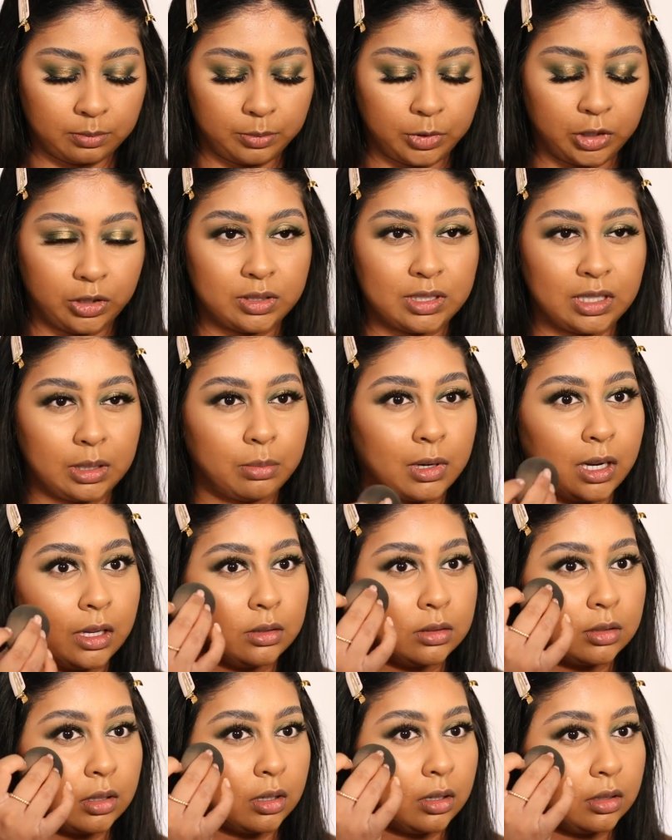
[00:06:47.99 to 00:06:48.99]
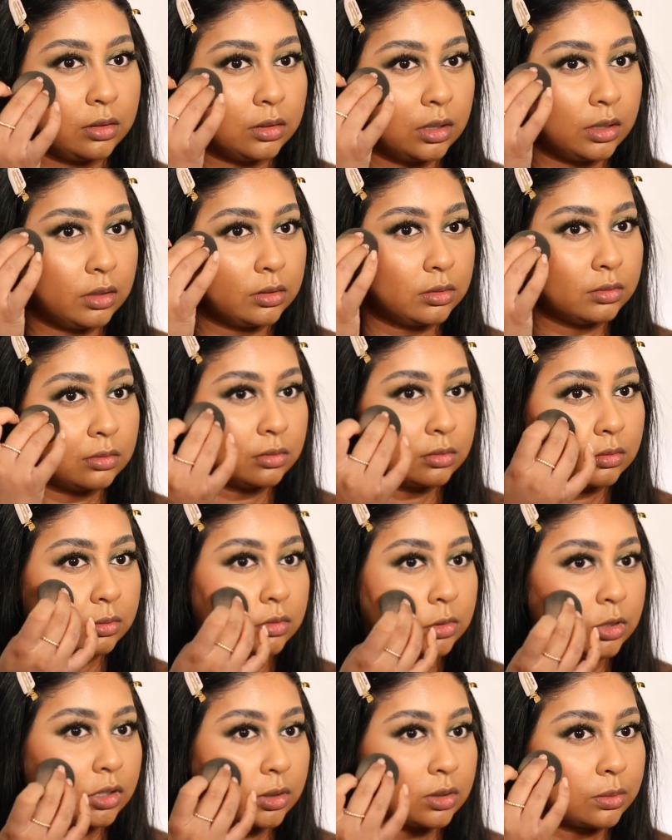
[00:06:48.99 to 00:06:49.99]
beauty blender and then
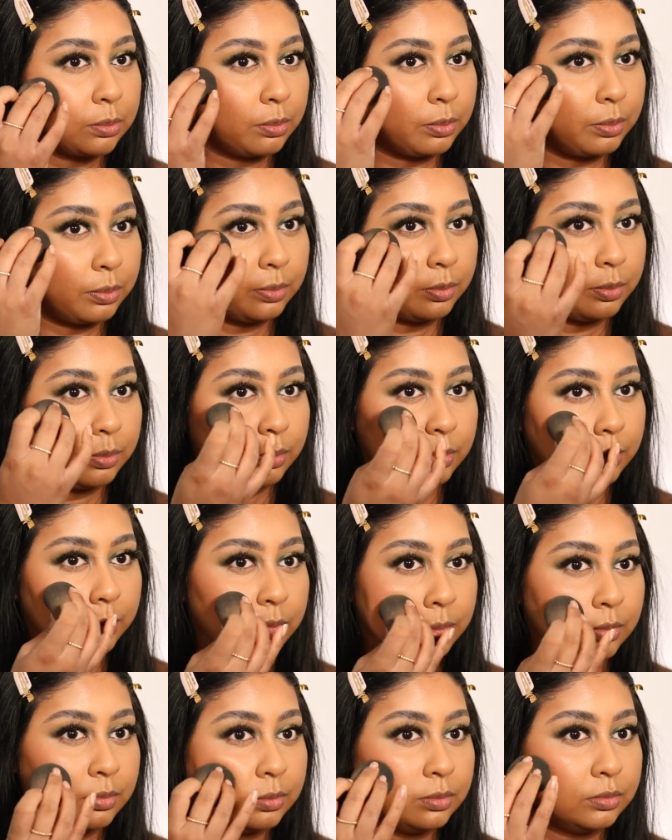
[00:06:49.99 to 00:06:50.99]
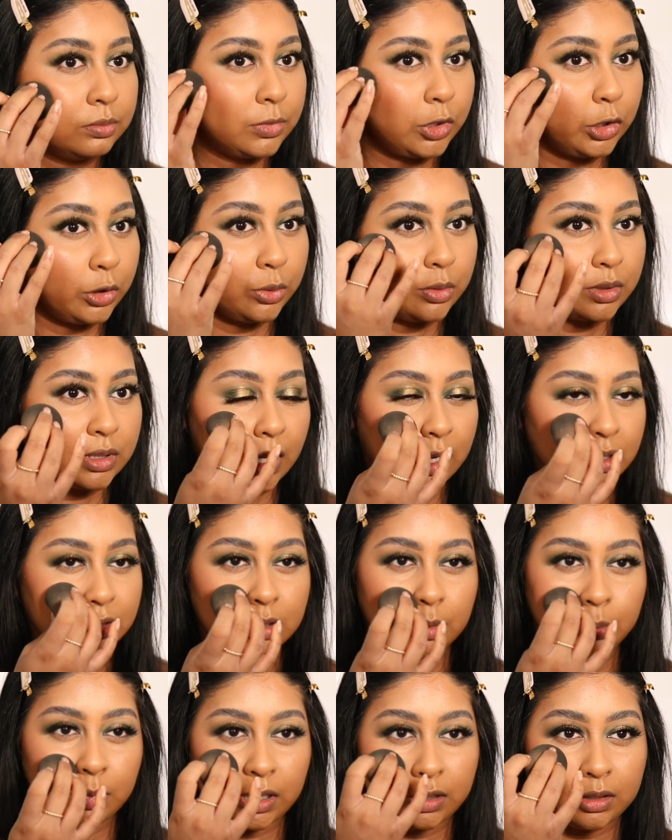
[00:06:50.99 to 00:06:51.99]
just use that
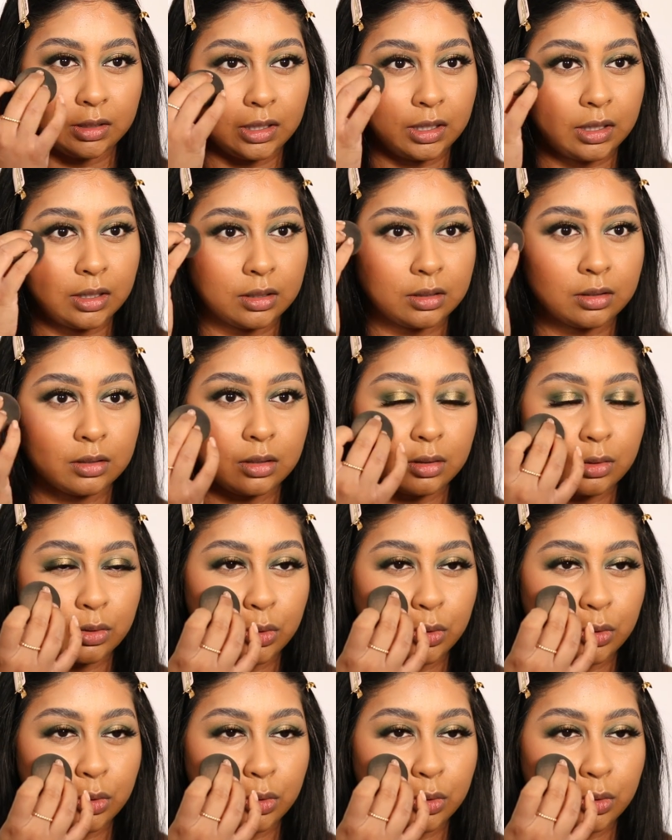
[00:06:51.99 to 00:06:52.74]
to blend it in.